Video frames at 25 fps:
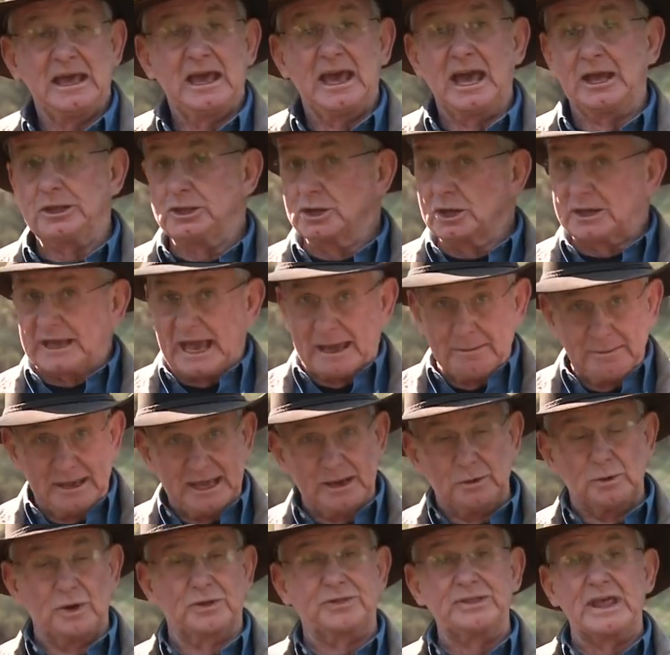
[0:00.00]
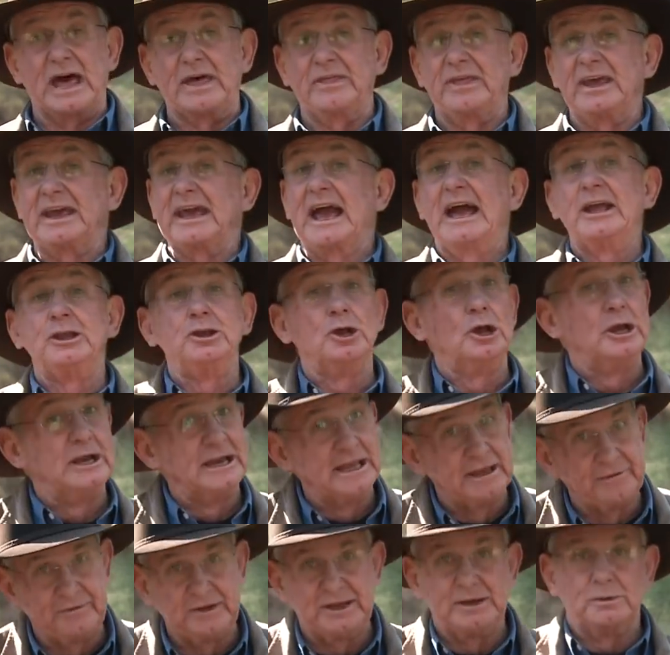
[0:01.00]
And you came in with nothing and you're
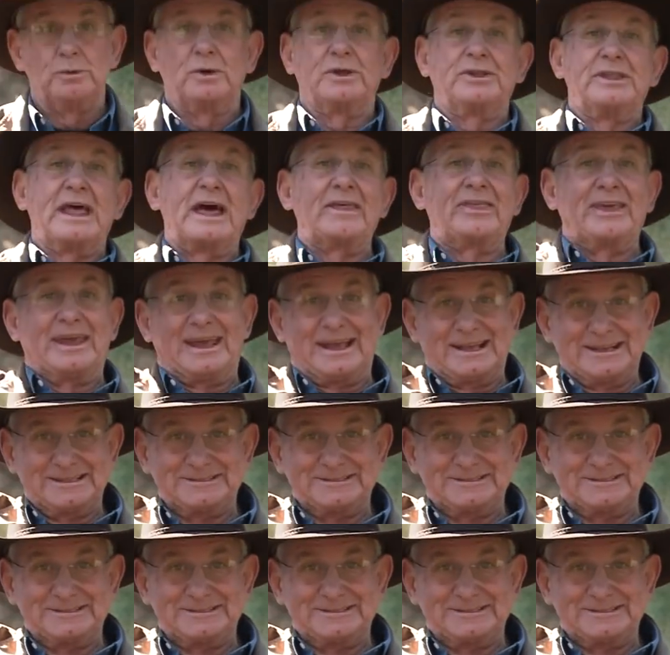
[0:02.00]
leaving with nothing.